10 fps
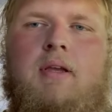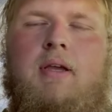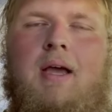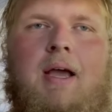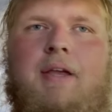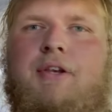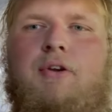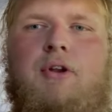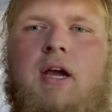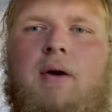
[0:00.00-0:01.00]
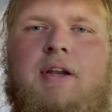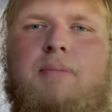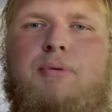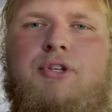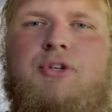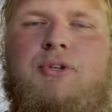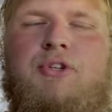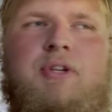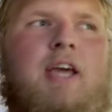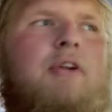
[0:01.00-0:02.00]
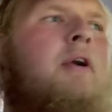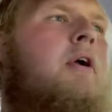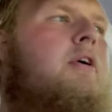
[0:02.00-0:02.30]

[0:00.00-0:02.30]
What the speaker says: I don't know how I didn't put 2 and 2 together.